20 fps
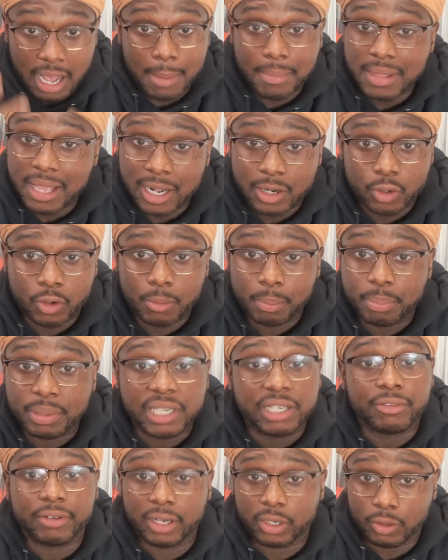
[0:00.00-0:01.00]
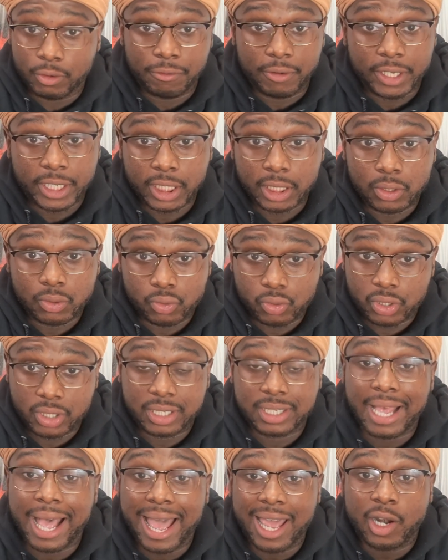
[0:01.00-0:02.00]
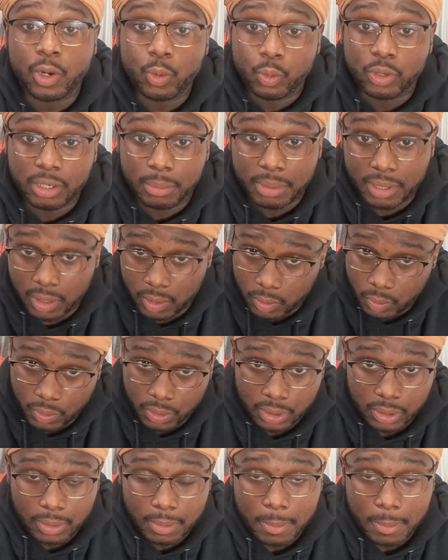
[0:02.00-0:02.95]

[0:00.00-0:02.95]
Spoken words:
I'm not going to be around no fucking losers because I don't want to be a loser.